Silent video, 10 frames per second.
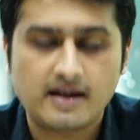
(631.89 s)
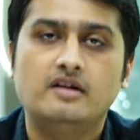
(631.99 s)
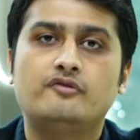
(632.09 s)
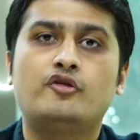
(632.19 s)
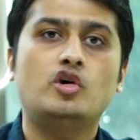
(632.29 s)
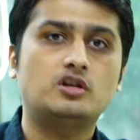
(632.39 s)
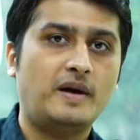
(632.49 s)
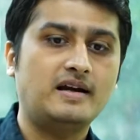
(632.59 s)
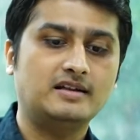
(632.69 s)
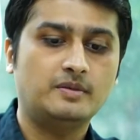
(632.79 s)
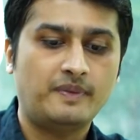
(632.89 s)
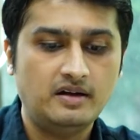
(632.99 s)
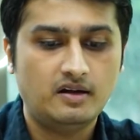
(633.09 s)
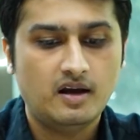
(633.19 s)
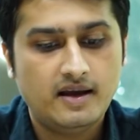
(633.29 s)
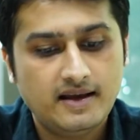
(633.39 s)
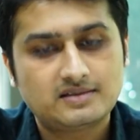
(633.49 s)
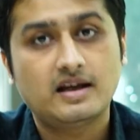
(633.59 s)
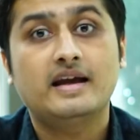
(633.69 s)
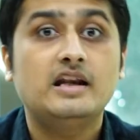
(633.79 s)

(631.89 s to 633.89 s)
And fourth participant is the